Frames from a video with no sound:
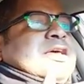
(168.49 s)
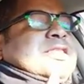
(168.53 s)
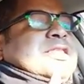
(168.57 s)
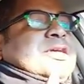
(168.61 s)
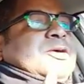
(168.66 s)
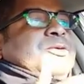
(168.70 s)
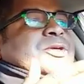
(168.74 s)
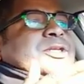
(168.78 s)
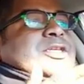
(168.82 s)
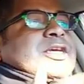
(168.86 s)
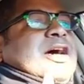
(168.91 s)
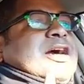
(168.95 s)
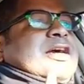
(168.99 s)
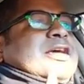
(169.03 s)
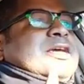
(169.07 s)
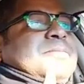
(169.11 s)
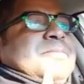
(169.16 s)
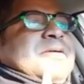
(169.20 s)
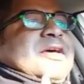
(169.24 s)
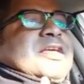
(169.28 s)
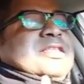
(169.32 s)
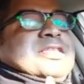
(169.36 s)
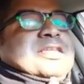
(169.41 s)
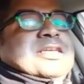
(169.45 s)
they were talking
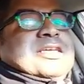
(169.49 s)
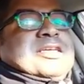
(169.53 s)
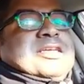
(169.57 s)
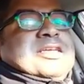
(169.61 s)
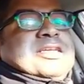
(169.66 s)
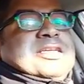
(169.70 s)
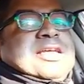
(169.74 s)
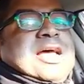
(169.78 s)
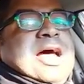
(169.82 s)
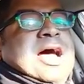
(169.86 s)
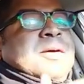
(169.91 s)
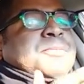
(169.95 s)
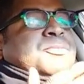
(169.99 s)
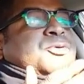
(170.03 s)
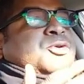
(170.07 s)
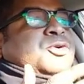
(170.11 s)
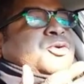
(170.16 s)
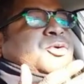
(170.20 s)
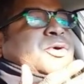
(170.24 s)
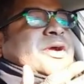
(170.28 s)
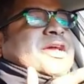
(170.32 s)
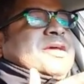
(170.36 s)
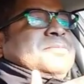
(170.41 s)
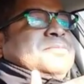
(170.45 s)
about the Abu
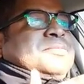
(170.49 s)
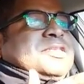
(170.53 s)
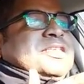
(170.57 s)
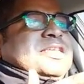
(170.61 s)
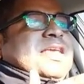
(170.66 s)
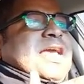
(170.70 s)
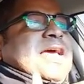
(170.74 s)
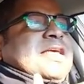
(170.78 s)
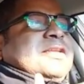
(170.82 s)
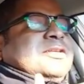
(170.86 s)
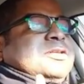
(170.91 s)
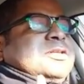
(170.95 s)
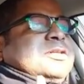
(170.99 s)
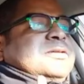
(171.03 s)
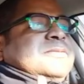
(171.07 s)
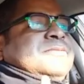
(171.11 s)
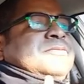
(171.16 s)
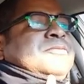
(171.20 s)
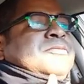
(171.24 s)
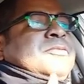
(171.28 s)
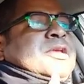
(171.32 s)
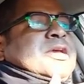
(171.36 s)
Ghraib scandal,